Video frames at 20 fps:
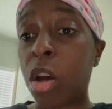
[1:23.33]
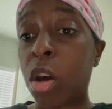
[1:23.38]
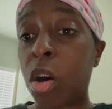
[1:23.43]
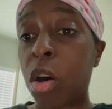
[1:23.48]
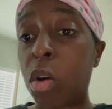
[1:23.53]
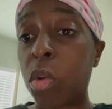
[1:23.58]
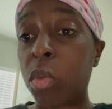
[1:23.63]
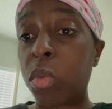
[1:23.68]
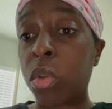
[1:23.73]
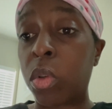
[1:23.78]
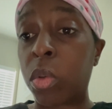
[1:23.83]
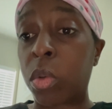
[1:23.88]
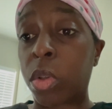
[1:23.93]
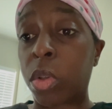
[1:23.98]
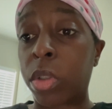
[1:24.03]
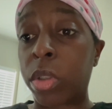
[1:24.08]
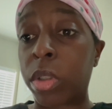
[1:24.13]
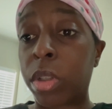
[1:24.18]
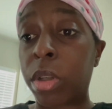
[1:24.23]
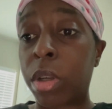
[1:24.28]
O
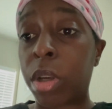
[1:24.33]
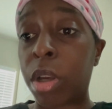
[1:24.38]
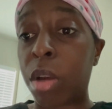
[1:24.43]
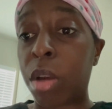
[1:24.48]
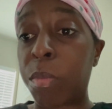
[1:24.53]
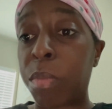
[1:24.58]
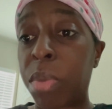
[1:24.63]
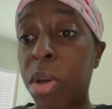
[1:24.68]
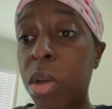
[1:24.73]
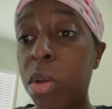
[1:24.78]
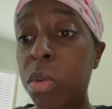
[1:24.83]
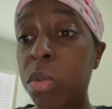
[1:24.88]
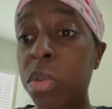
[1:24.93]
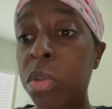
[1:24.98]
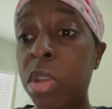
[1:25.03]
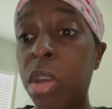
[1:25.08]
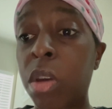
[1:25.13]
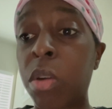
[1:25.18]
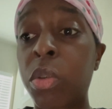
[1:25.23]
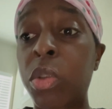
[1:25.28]
Lord, Oppose
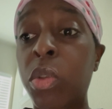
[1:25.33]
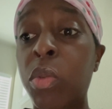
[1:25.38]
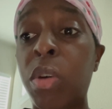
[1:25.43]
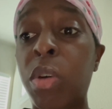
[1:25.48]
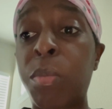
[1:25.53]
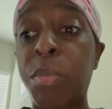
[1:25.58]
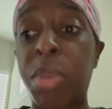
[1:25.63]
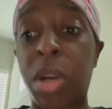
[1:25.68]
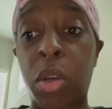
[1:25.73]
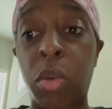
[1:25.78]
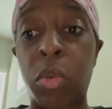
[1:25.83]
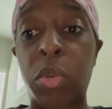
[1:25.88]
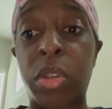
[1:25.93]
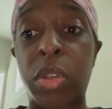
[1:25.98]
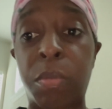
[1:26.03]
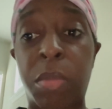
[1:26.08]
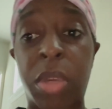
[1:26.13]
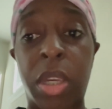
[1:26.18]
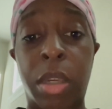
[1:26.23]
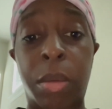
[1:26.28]
those who oppose
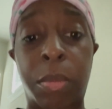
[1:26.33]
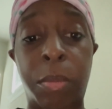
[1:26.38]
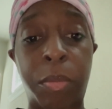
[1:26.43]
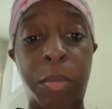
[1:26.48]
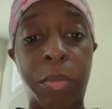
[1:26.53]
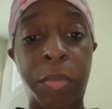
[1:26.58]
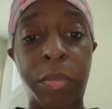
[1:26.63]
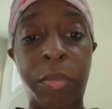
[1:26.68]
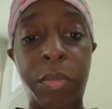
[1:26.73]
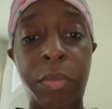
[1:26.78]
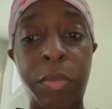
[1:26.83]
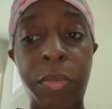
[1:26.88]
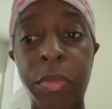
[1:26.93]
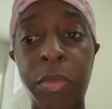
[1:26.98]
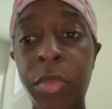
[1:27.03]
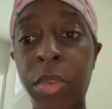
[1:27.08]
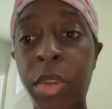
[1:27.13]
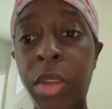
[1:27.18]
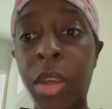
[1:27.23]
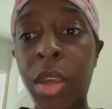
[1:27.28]
me.
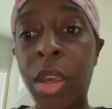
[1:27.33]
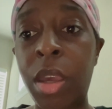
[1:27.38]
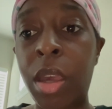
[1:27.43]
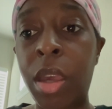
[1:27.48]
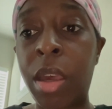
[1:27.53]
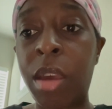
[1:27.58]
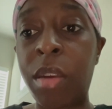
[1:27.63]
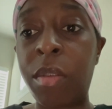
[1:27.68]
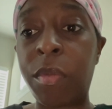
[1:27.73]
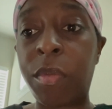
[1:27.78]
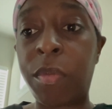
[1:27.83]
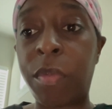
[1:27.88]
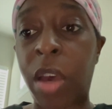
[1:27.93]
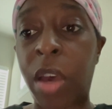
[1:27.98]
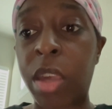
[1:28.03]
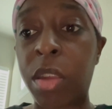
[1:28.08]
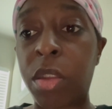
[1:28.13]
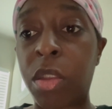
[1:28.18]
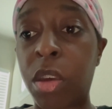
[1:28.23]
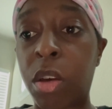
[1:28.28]

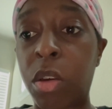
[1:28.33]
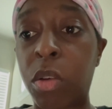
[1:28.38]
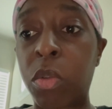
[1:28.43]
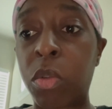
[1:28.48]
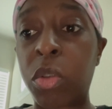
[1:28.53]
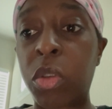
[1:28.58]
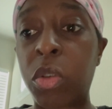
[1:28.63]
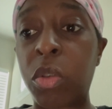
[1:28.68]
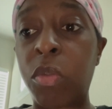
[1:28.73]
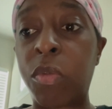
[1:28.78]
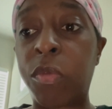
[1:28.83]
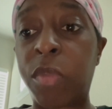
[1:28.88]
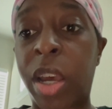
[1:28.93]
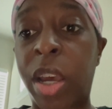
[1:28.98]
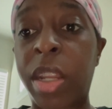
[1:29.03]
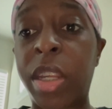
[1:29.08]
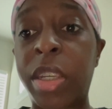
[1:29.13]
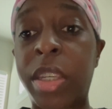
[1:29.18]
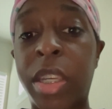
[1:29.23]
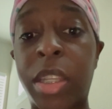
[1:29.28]
Fight those who
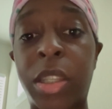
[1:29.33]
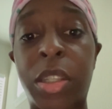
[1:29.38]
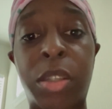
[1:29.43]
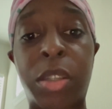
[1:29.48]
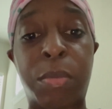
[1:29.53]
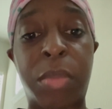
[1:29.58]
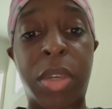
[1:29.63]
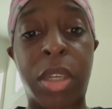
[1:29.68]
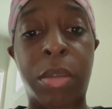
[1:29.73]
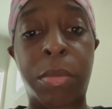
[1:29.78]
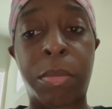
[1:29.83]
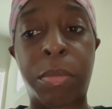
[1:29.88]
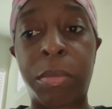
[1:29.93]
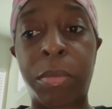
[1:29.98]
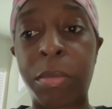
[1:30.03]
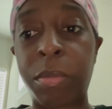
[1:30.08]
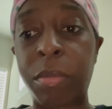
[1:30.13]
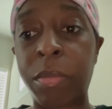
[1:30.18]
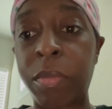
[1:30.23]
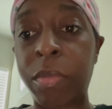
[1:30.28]
fight against me.
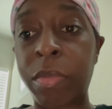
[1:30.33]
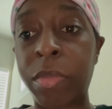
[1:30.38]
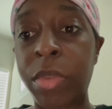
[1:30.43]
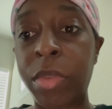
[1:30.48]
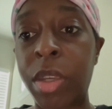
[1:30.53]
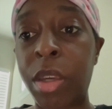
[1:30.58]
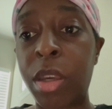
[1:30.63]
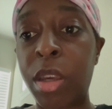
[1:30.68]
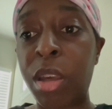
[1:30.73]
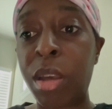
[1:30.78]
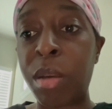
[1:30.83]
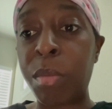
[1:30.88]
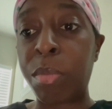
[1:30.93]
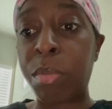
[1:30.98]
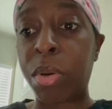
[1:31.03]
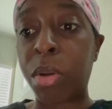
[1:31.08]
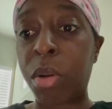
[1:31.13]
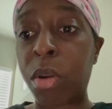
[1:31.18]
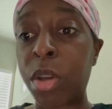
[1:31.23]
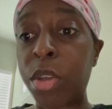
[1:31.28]

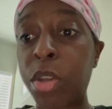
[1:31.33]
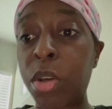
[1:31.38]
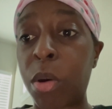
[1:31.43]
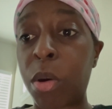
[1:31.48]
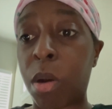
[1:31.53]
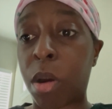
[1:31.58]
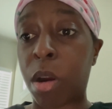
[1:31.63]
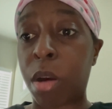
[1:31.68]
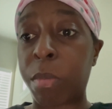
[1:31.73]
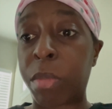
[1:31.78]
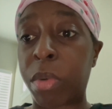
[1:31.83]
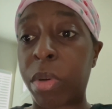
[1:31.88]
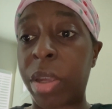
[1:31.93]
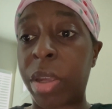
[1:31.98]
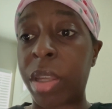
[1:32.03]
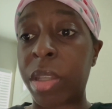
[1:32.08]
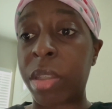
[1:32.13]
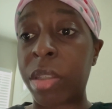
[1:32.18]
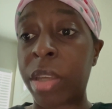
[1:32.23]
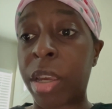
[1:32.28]
Put on your armor
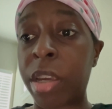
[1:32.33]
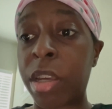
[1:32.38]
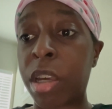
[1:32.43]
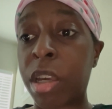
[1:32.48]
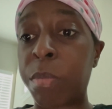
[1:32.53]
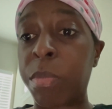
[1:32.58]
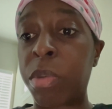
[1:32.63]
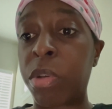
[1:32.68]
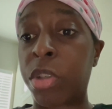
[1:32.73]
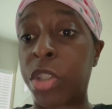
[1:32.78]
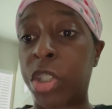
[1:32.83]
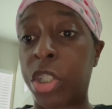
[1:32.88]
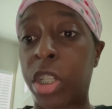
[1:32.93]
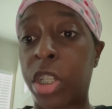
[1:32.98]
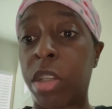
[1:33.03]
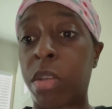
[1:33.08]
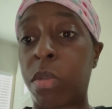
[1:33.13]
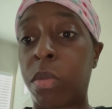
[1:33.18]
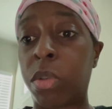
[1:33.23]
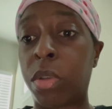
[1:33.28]
and take up your
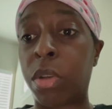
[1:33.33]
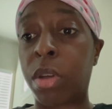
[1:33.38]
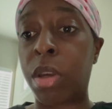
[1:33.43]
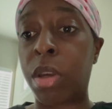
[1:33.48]
shield.